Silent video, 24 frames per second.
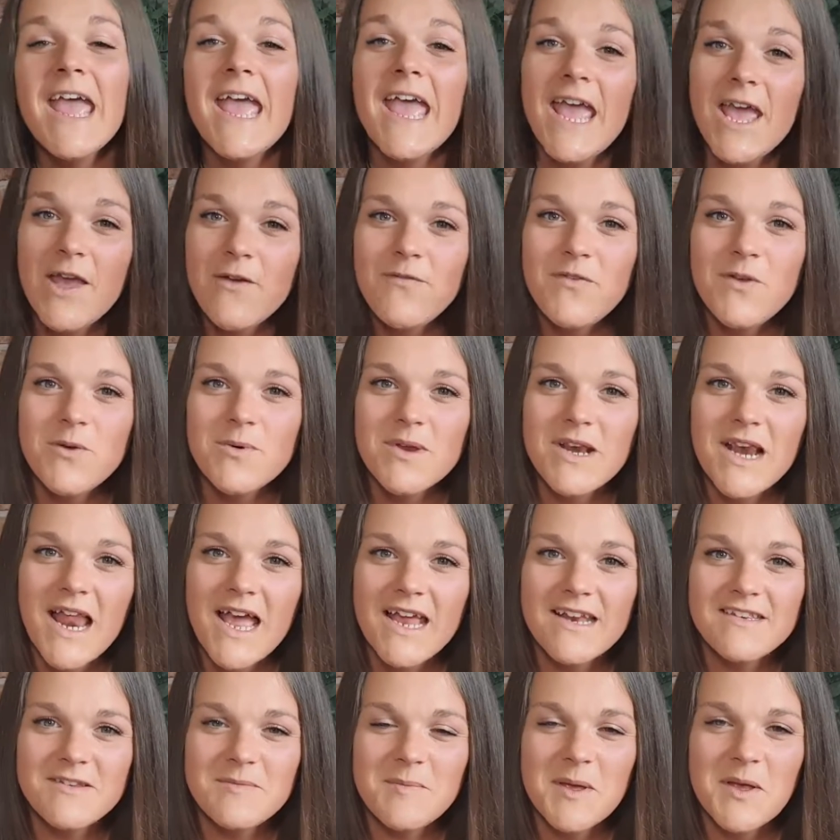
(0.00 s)
If you would
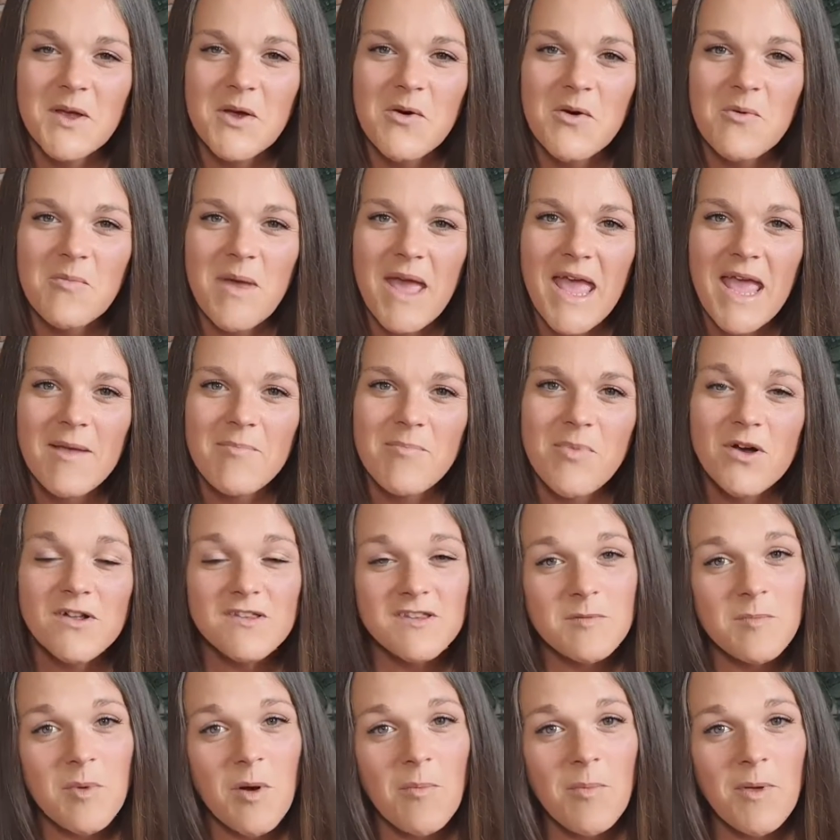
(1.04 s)
like to become a Potter
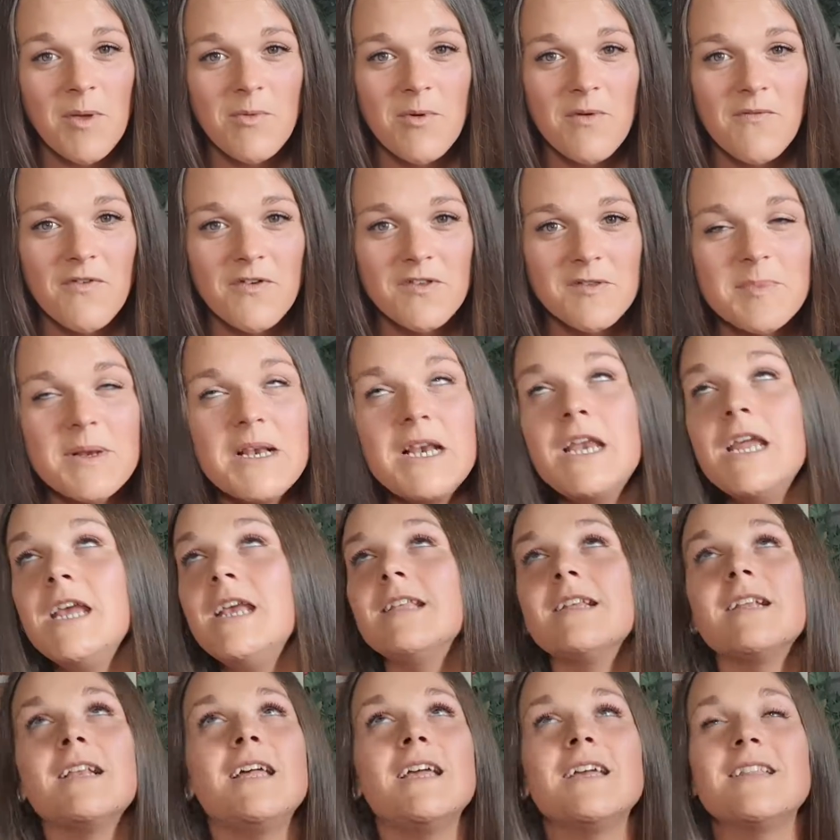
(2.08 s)
Poppet with us, please
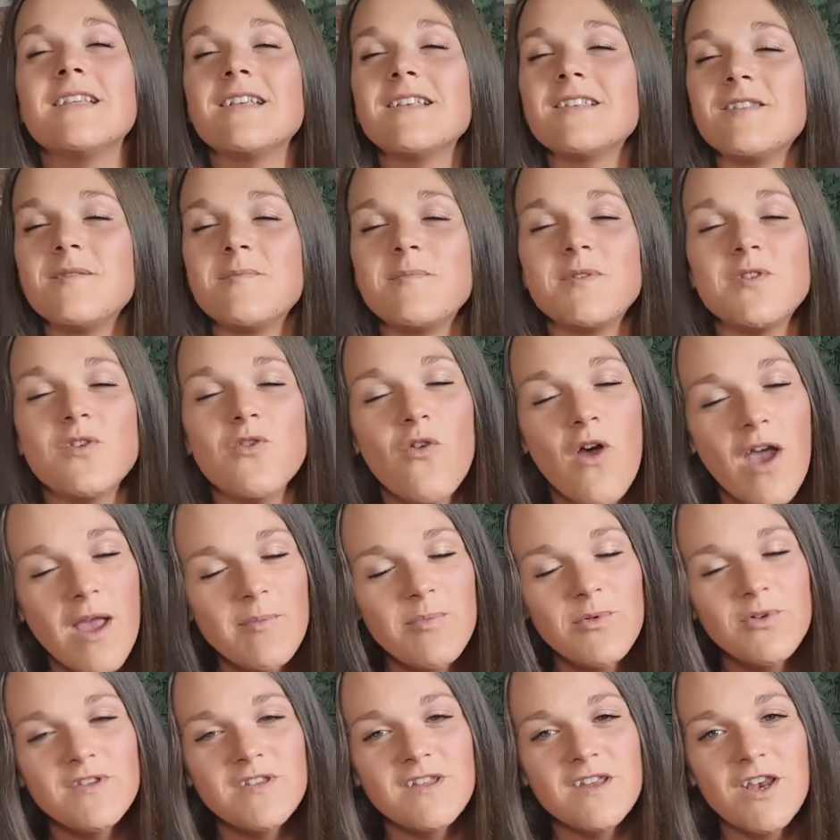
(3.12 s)
click that subscribe
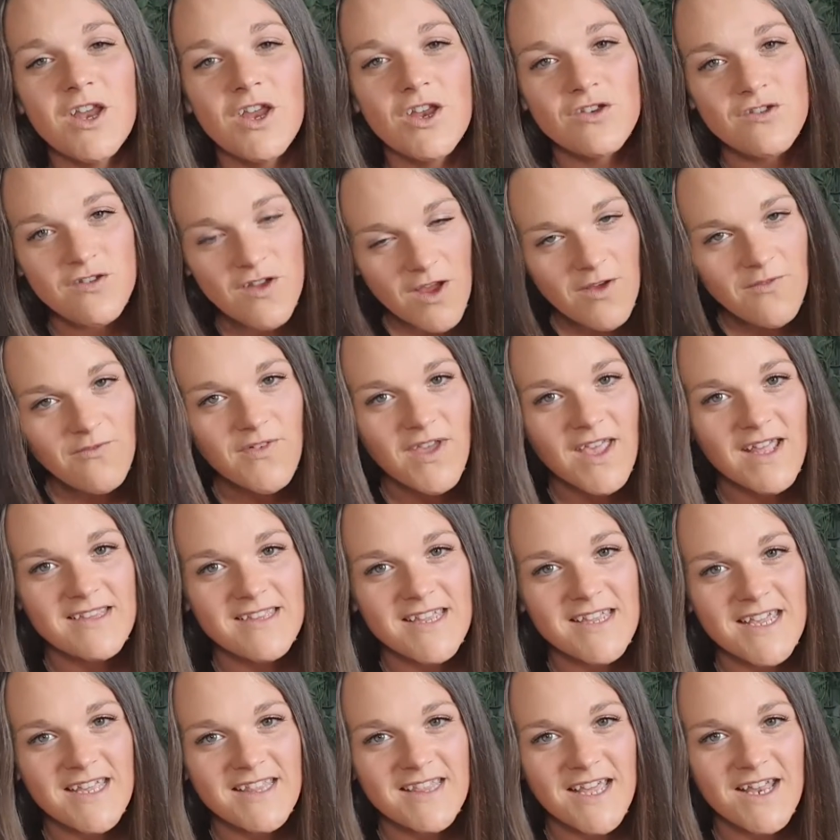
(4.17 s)
button and don't forget to
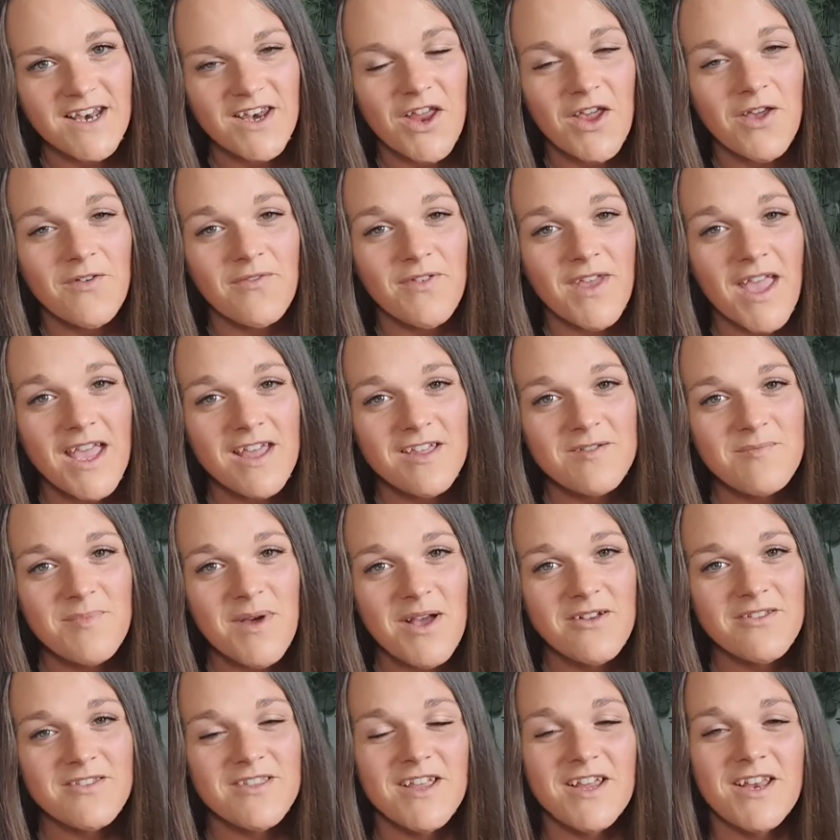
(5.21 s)
hit that notification
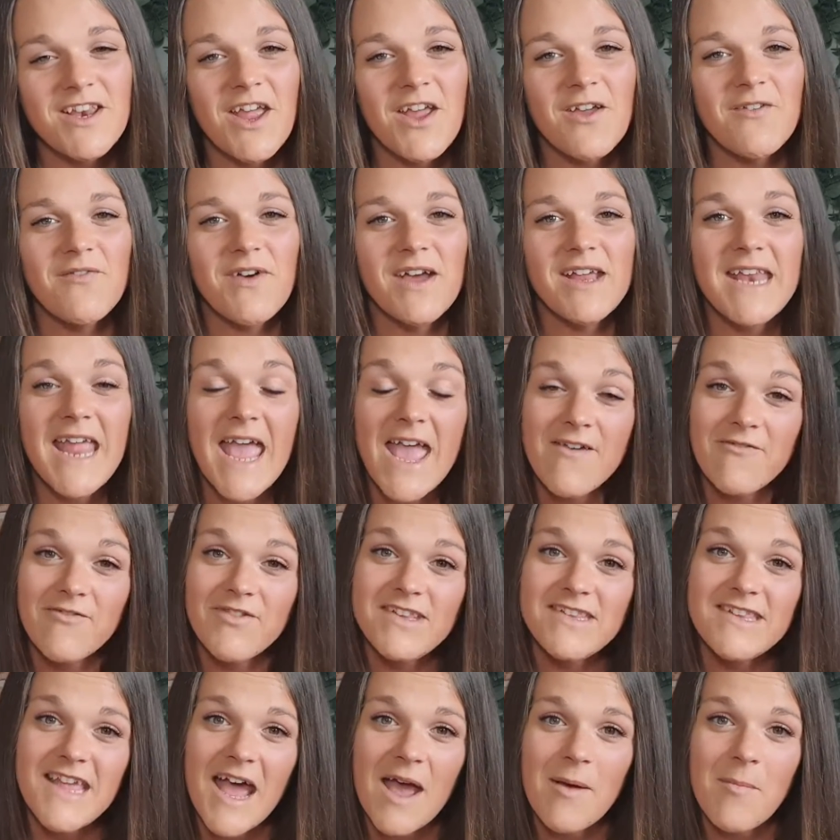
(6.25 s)
bell so you're notified every
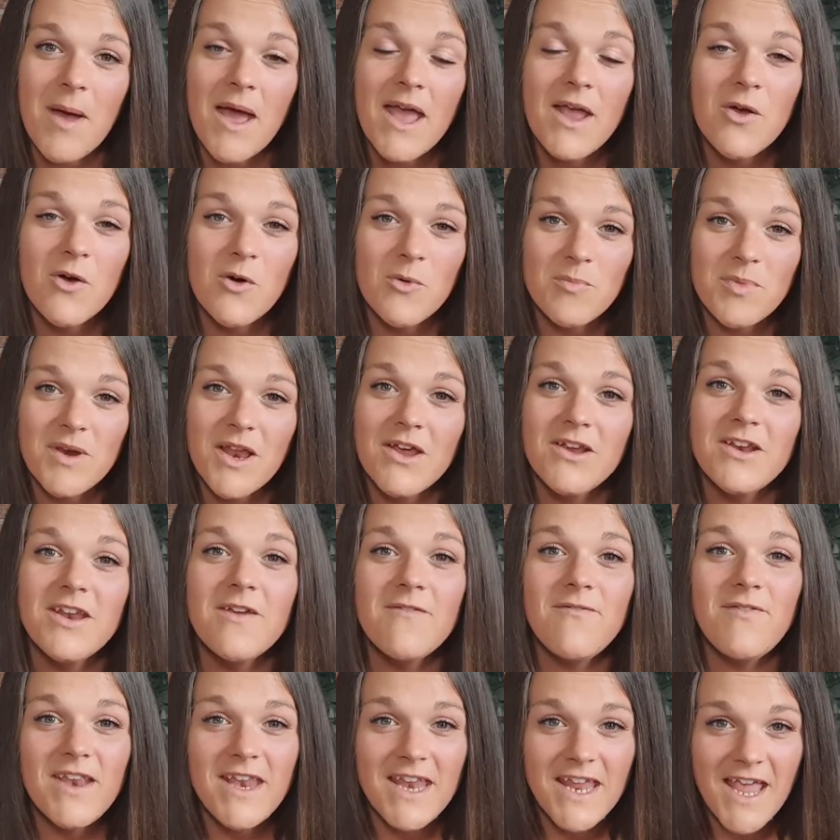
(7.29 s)
time I upload a
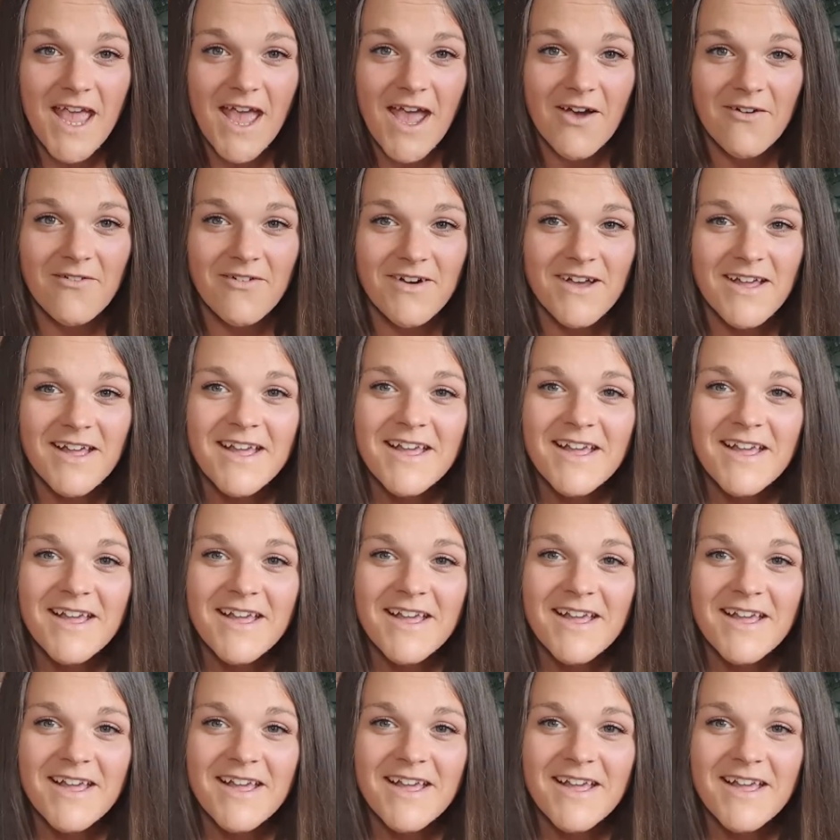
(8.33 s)
video.